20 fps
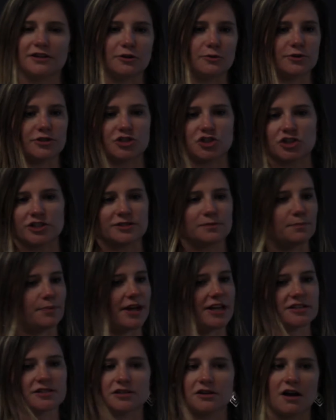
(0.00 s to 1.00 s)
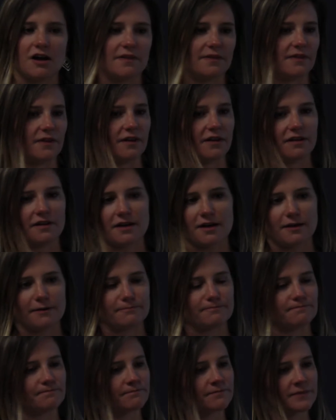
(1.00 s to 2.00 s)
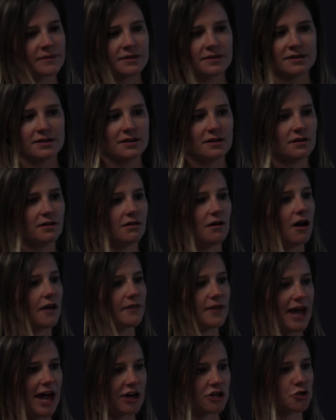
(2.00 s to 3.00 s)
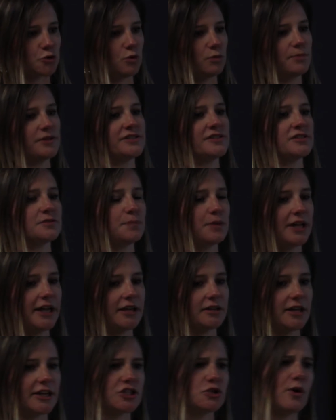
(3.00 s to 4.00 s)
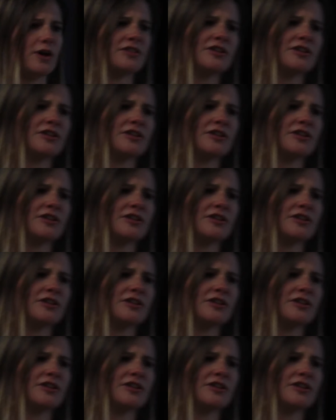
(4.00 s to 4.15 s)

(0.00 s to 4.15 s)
It was just based on the actual business plan. Like, do